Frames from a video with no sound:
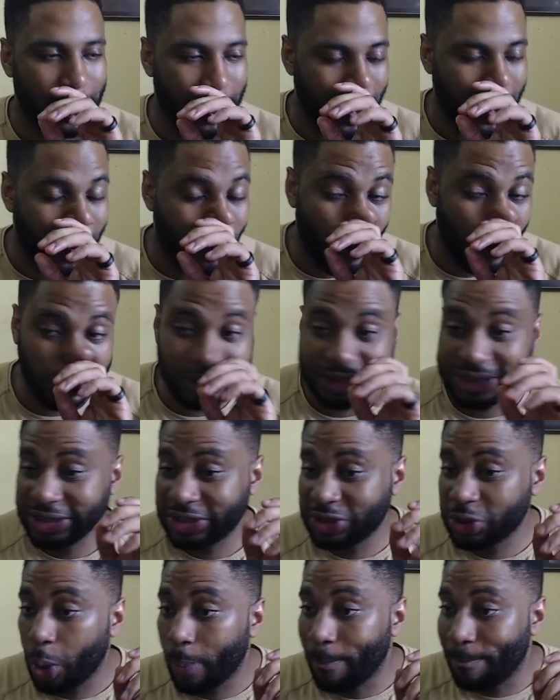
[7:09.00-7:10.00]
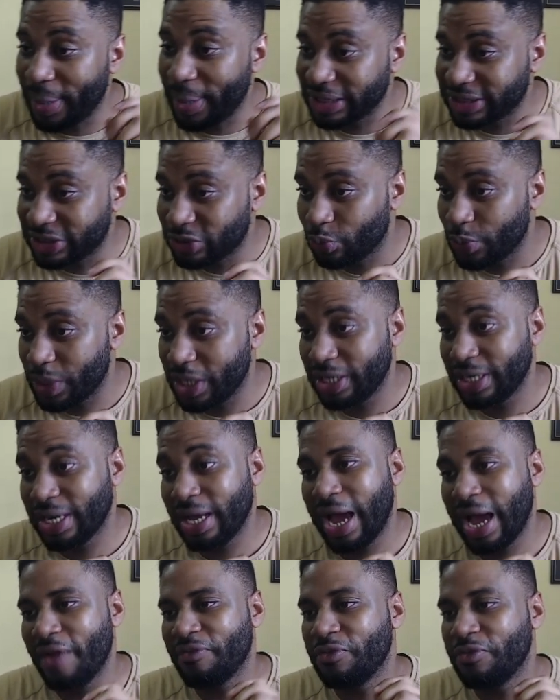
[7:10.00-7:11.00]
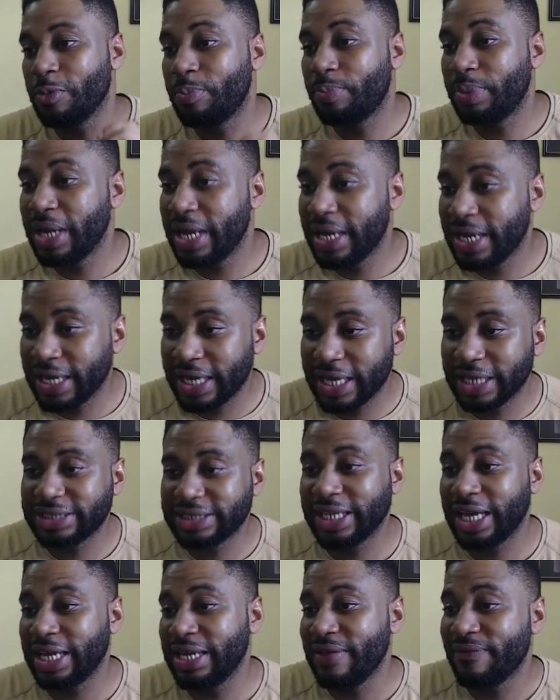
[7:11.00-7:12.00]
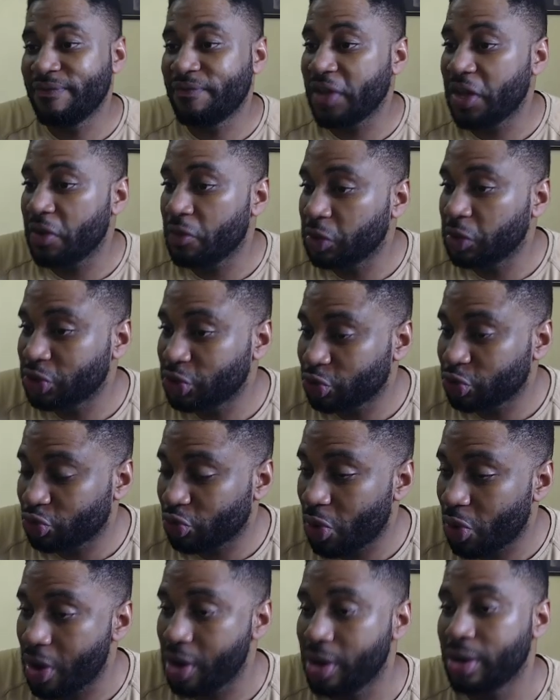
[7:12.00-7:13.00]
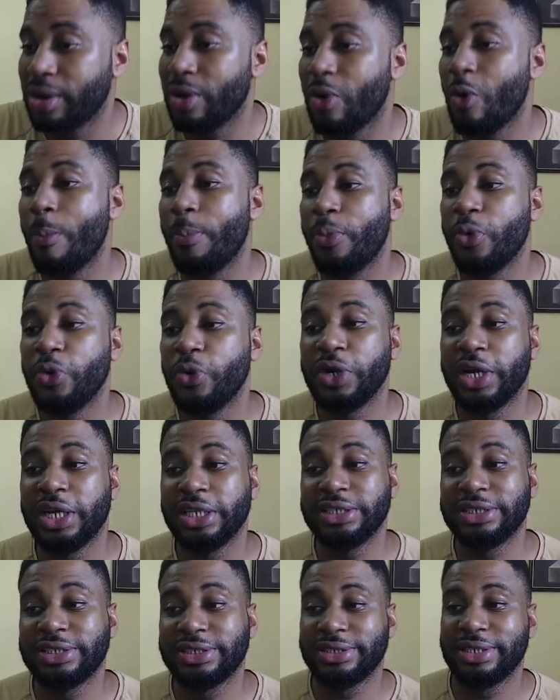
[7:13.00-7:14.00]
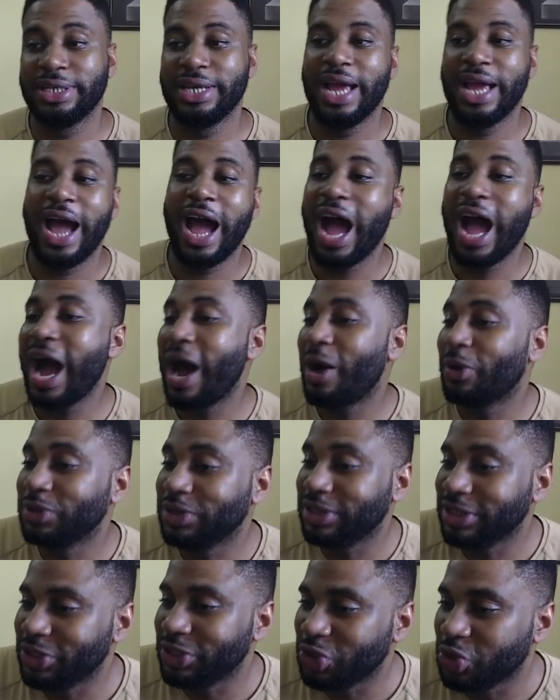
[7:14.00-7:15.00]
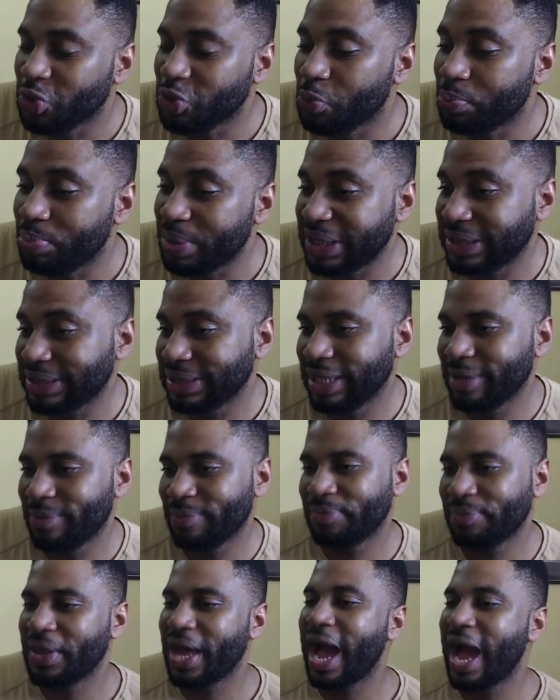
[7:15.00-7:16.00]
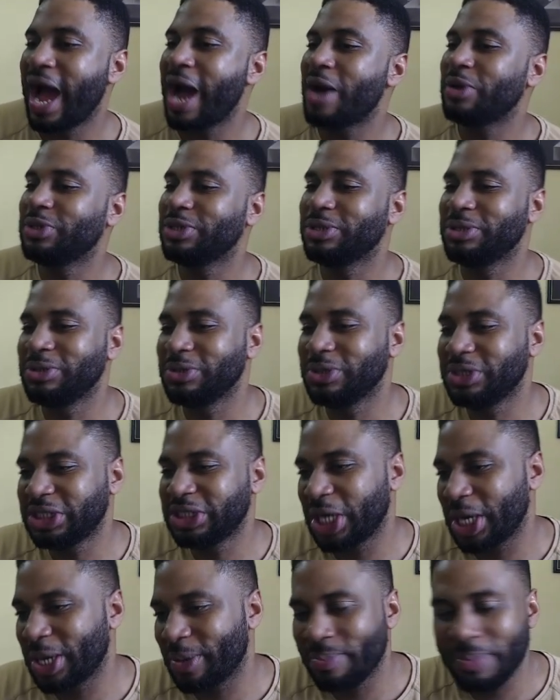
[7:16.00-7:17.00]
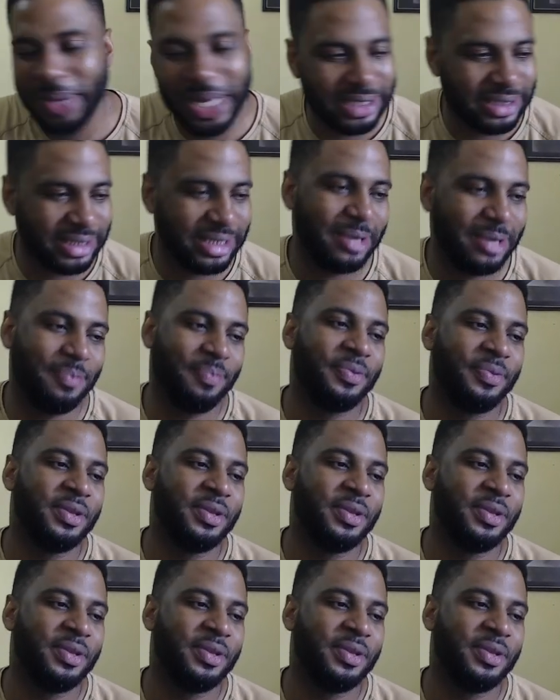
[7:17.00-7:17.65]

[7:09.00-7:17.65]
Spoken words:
What is your best win? Have you played against any very strong opponents? How did you beat them? How did you checkmate them?